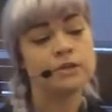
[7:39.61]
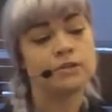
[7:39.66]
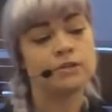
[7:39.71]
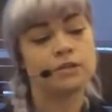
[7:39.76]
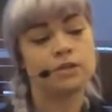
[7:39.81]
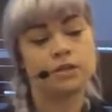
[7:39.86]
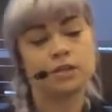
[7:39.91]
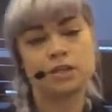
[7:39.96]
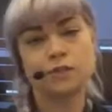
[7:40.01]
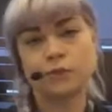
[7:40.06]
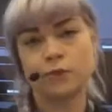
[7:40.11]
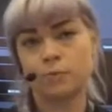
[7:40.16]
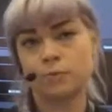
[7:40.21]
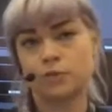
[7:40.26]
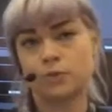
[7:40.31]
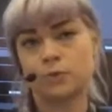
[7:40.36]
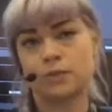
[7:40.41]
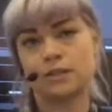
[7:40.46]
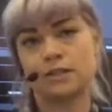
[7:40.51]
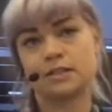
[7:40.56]
So the interval
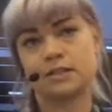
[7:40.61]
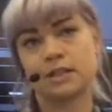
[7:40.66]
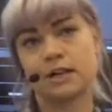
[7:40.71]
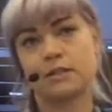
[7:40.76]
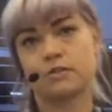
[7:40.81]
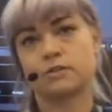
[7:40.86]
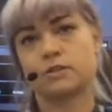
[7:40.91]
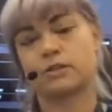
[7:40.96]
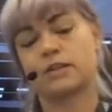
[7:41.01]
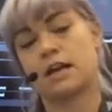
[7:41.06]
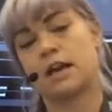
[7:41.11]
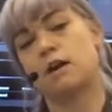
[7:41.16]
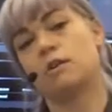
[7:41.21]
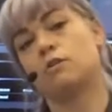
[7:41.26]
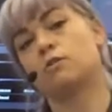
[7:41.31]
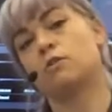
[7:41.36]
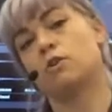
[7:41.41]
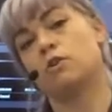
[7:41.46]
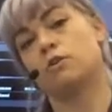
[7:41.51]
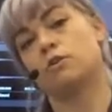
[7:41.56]
between sounds is
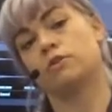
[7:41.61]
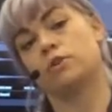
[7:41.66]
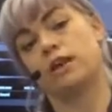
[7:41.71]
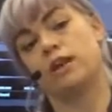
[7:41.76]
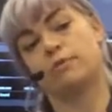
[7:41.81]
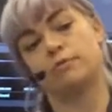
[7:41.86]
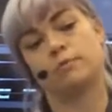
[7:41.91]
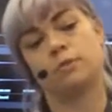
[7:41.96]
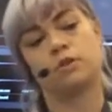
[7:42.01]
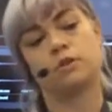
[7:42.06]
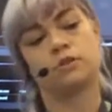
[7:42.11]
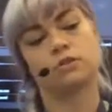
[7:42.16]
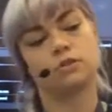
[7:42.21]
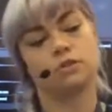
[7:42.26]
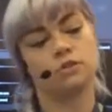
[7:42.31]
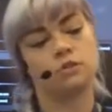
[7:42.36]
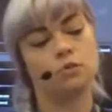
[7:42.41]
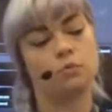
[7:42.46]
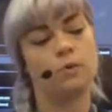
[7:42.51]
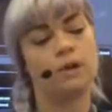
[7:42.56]
how long FMOD is
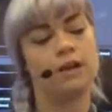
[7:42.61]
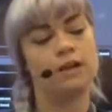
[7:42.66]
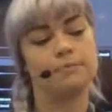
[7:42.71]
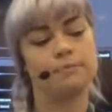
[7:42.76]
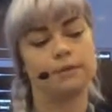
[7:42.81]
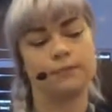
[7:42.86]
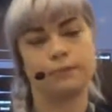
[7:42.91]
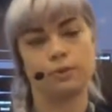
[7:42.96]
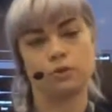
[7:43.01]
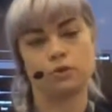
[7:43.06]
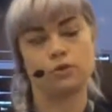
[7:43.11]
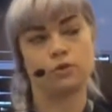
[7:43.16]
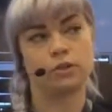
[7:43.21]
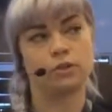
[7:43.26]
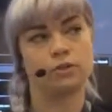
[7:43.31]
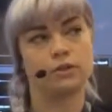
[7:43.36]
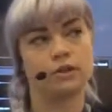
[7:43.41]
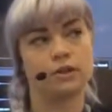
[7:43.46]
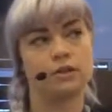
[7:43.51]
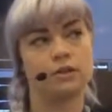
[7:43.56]
going to wait before
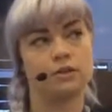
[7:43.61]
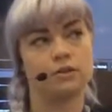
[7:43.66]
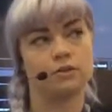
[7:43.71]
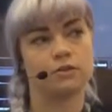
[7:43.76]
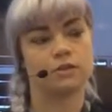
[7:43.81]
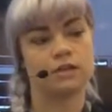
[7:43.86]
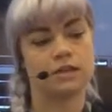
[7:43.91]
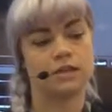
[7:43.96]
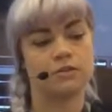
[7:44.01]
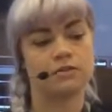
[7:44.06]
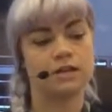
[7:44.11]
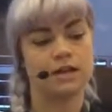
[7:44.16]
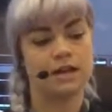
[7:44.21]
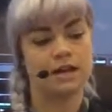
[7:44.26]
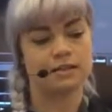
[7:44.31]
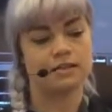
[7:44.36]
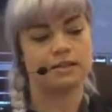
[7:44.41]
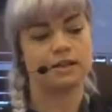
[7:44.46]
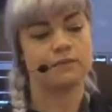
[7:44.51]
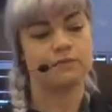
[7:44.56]
triggering another sound
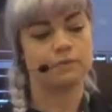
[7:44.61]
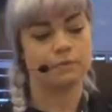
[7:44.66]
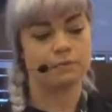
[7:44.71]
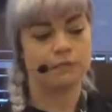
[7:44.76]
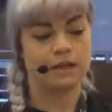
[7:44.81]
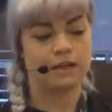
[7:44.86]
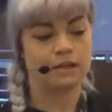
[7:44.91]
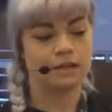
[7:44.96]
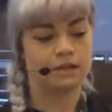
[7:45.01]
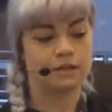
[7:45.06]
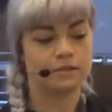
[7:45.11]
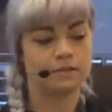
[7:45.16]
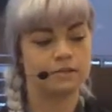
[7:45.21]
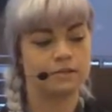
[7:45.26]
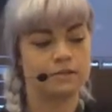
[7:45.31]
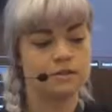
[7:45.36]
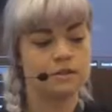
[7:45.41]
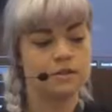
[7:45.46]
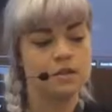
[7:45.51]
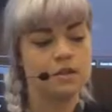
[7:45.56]
asset from that
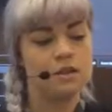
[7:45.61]
list.